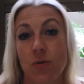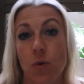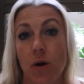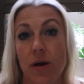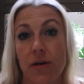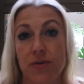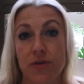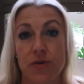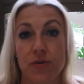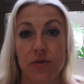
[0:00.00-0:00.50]

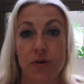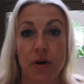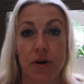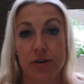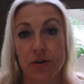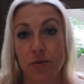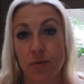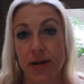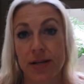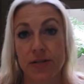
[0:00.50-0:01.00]
while you're
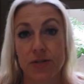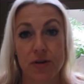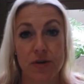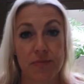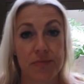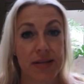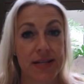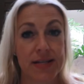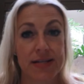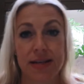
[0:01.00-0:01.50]
on your way to
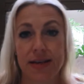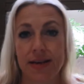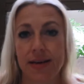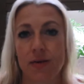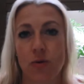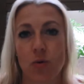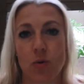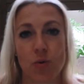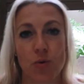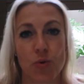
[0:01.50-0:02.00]
a
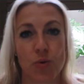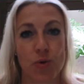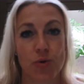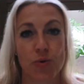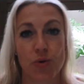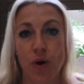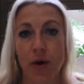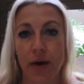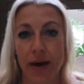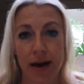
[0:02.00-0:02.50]
meeting, or
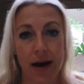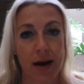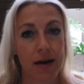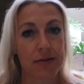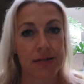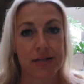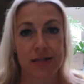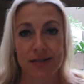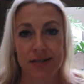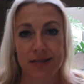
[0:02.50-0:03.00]
you're going
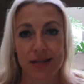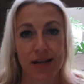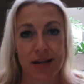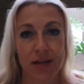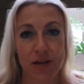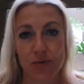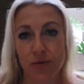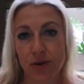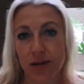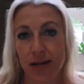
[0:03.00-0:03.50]
out and
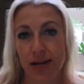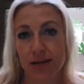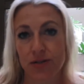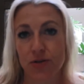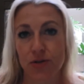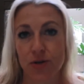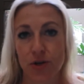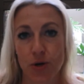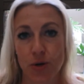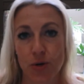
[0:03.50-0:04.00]
suddenly you realize
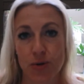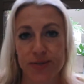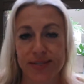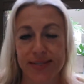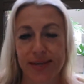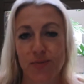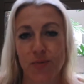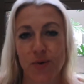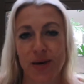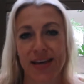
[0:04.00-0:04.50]
you've got a hole
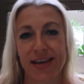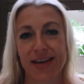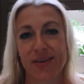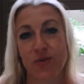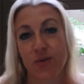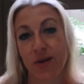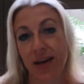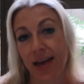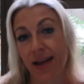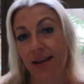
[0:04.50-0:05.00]
somewhere,
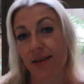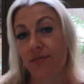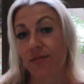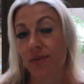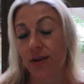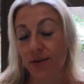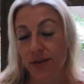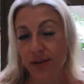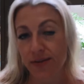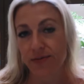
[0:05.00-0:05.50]
you can
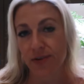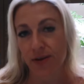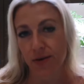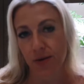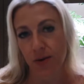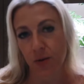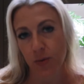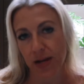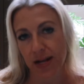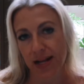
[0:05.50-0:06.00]
very,
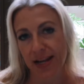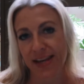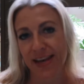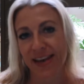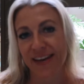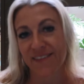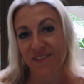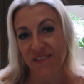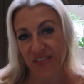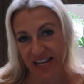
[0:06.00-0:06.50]
very
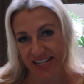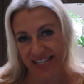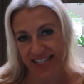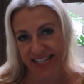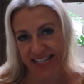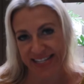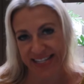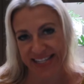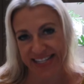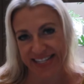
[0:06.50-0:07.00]
quickly fix
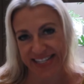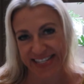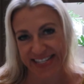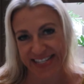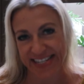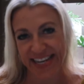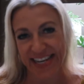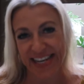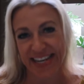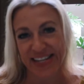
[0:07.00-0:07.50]
it.
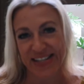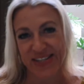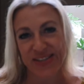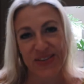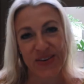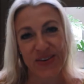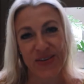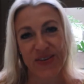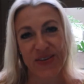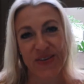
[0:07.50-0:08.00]

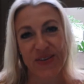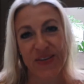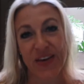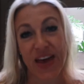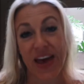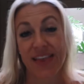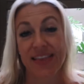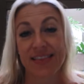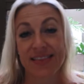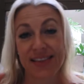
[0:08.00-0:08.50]
So,
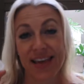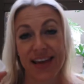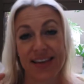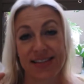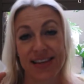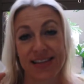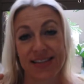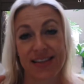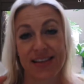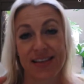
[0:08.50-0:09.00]
and
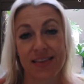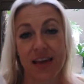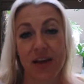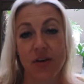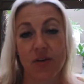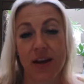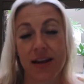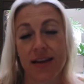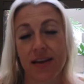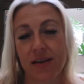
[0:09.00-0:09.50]
as I said, they're
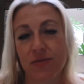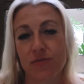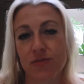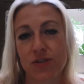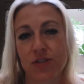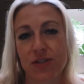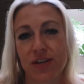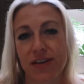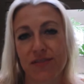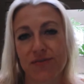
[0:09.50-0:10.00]
great
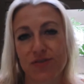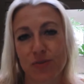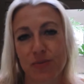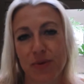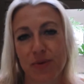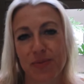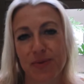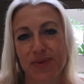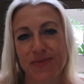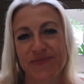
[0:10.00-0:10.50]
gifts to give to
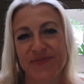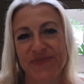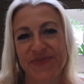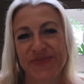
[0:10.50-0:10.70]
people.